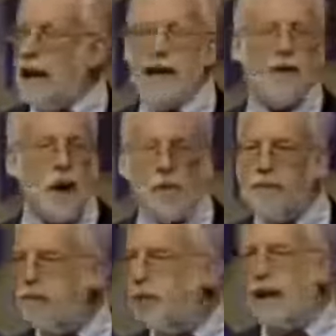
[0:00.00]
That is
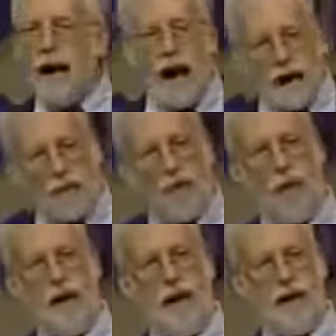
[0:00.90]
absolutely
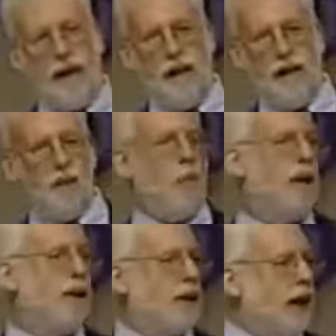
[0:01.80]
contrary to
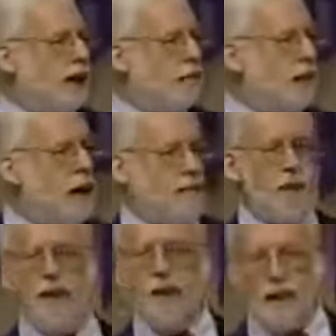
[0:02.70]
what is done in the
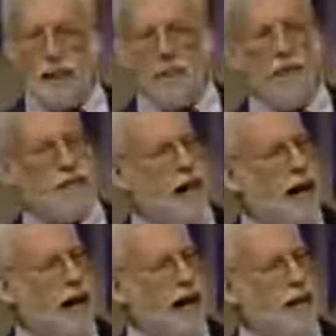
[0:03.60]
Bible in the temple of
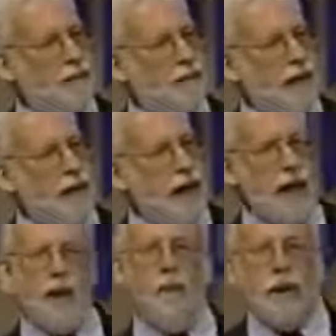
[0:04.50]
God.
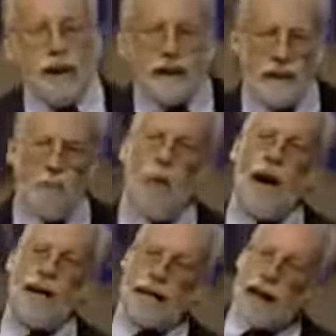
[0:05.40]
And the reason
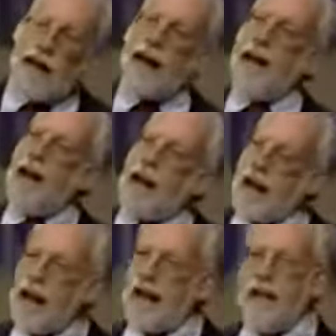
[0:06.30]
why God
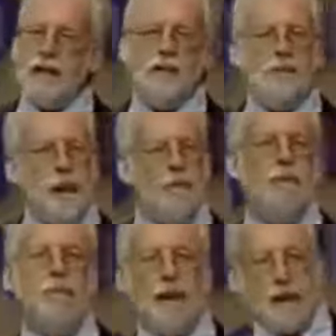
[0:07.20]
had his
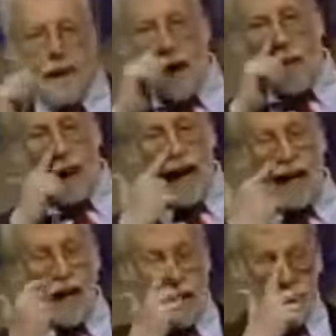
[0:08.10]
temple built that
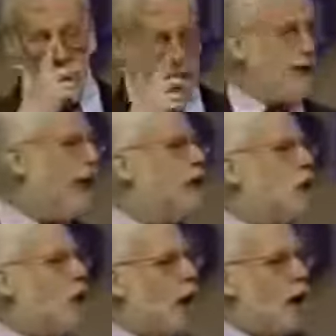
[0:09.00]
way is
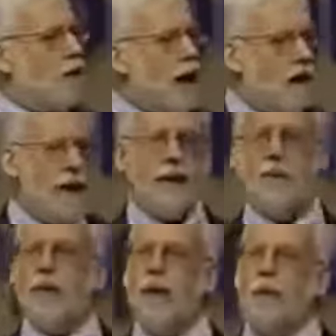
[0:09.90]
because all around
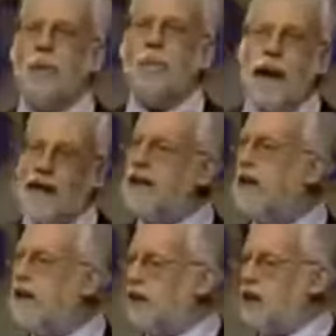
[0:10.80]
Israel were
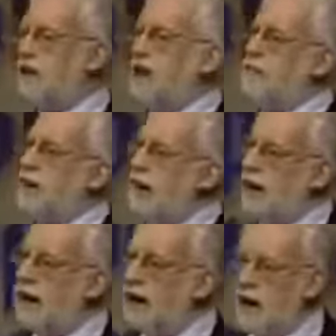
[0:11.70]
pagan nations,
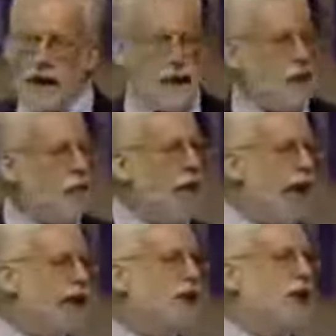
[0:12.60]
amen? There were
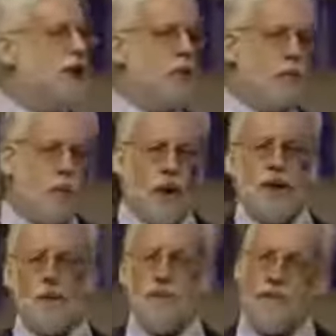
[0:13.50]
nations that
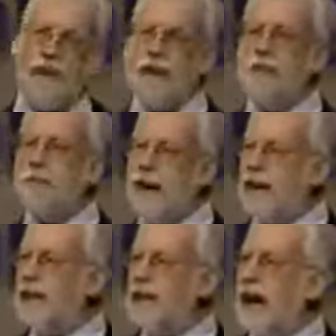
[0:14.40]
worshiped various
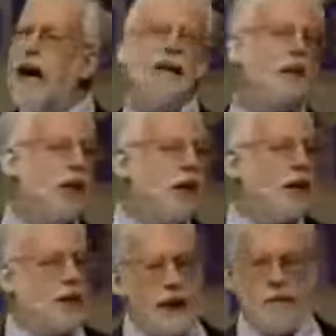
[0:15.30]
pagan gods,
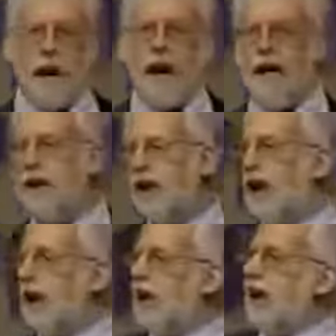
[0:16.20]
Chemosh
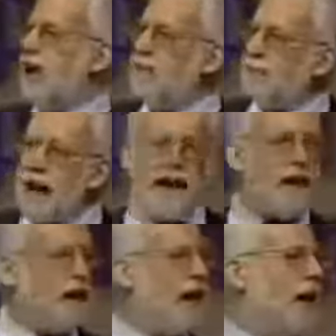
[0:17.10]
and, and
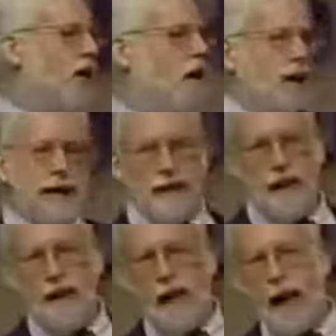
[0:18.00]
Baal and all these
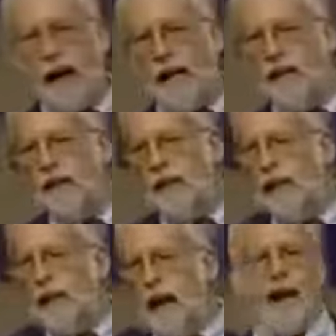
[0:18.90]
other gods.
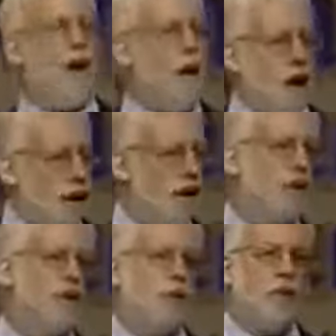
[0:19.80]
And all of
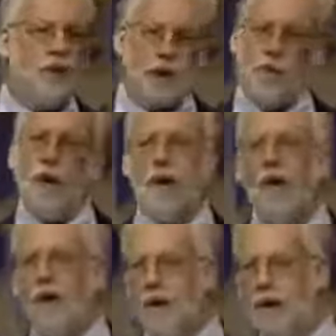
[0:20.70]
those were what are
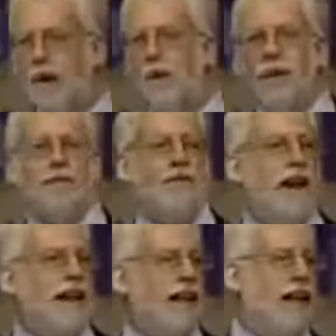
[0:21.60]
called solar
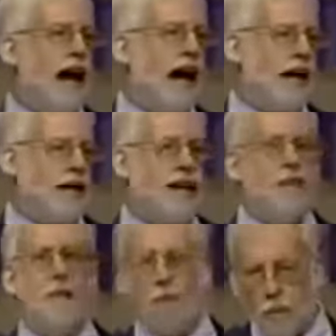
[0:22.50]
phallic gods.
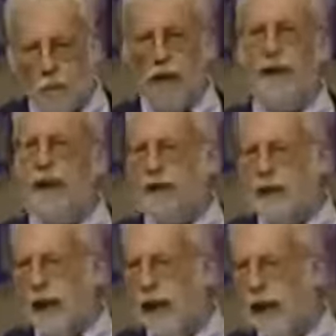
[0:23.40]
They were rooted in the
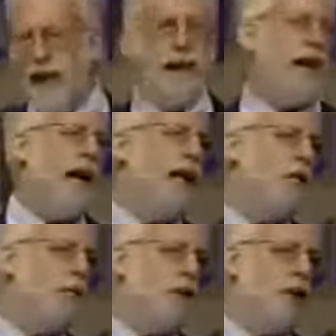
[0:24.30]
sun and
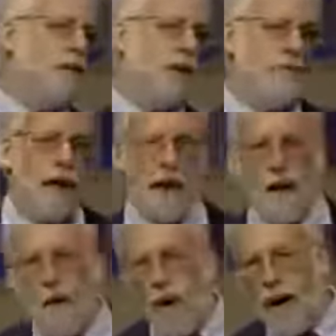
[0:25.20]
in the worship of the
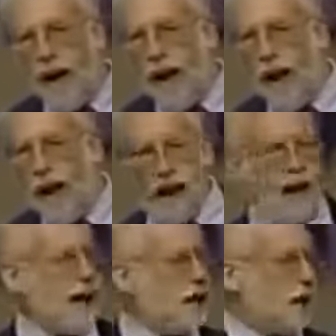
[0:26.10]
male organ.
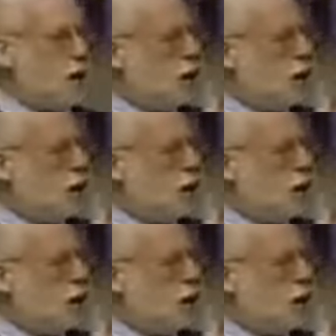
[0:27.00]
And